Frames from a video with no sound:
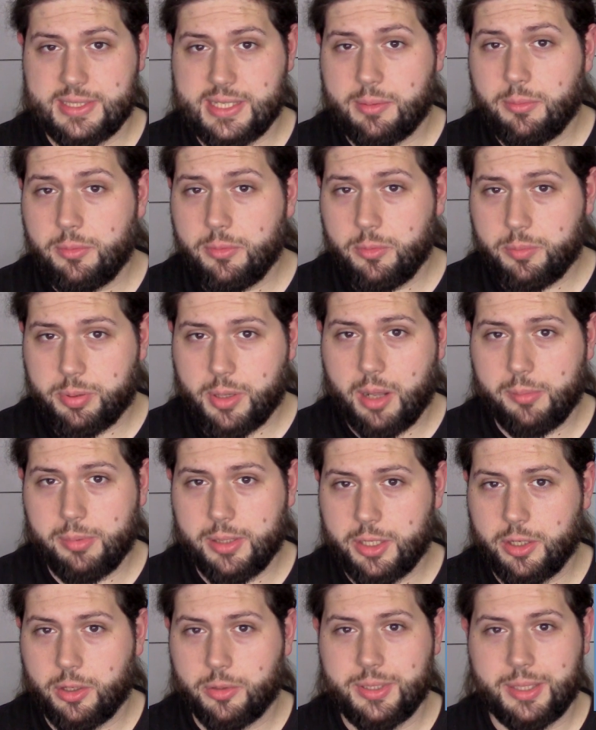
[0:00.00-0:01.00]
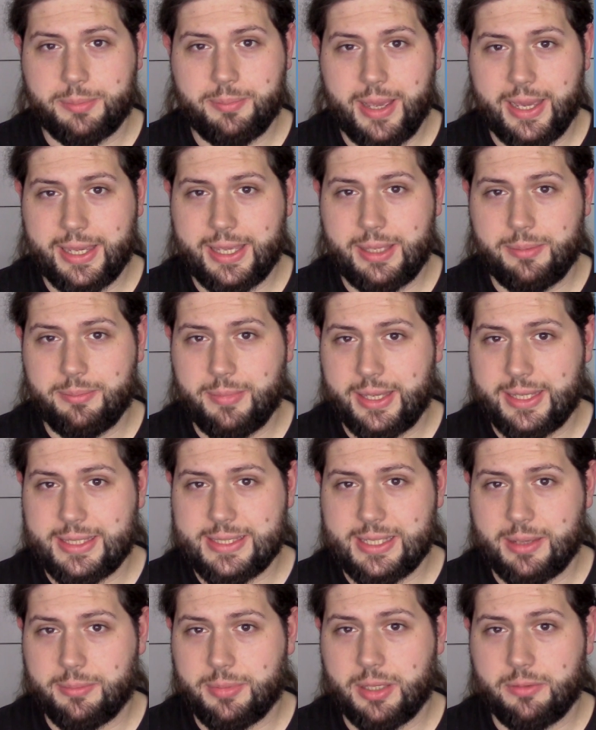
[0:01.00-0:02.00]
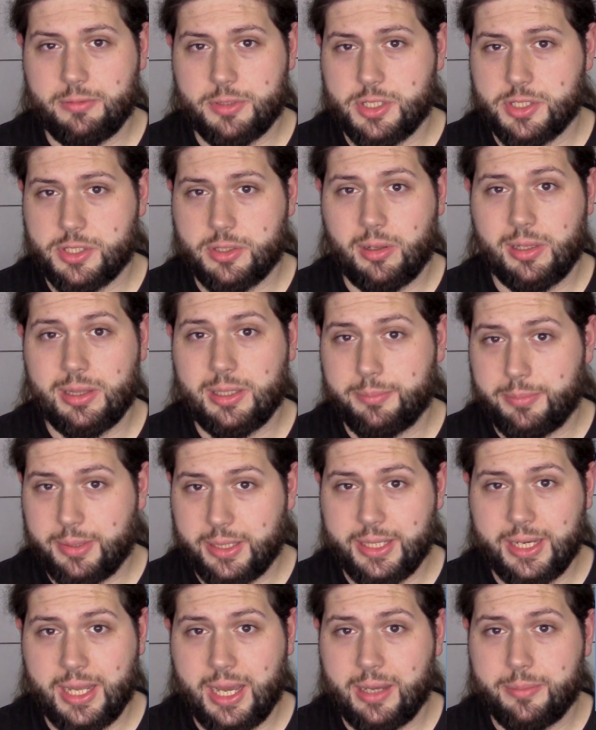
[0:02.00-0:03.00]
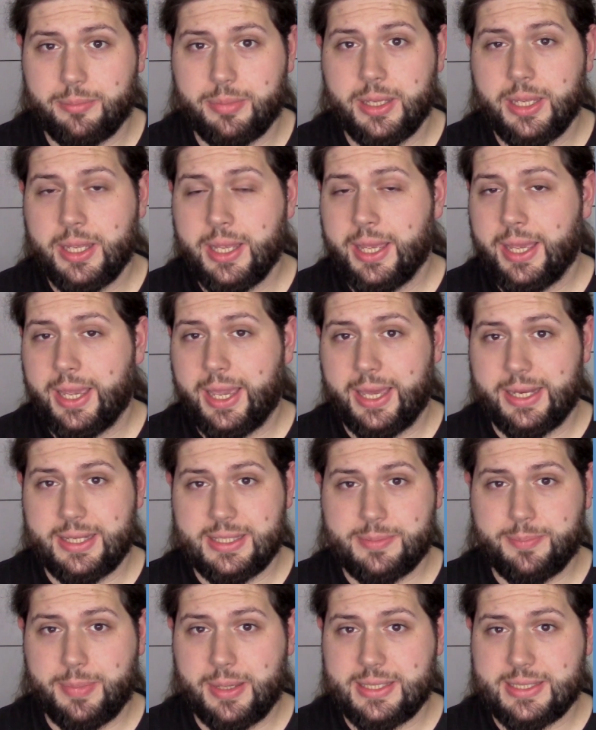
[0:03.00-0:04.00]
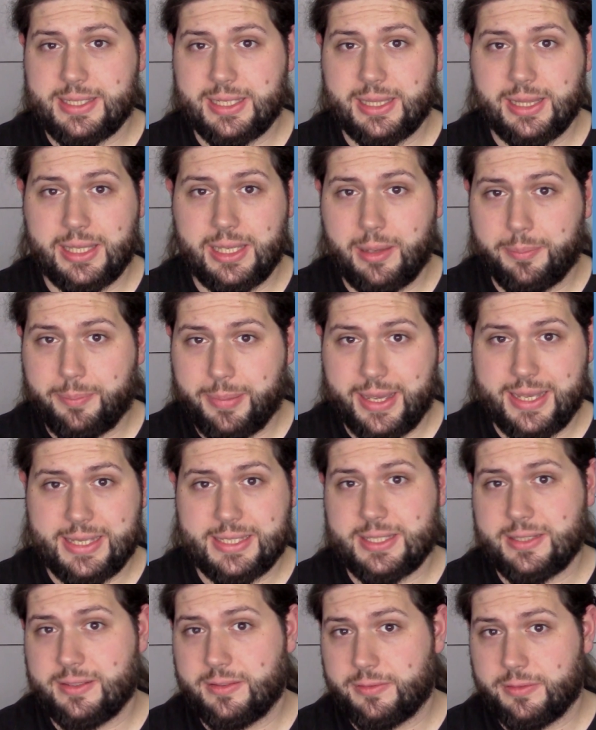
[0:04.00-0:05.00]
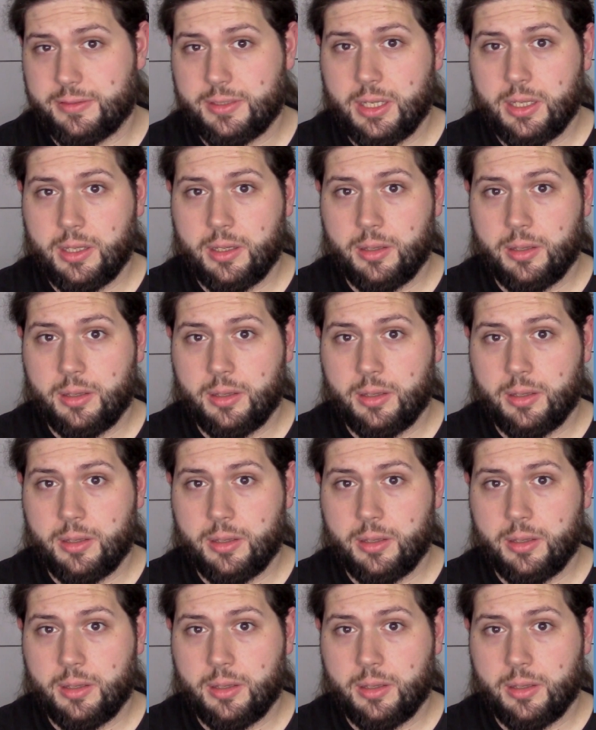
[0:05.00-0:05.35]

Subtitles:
Some of you probably know that Mackie makes something which is called the Big Knob, and it's basically a passive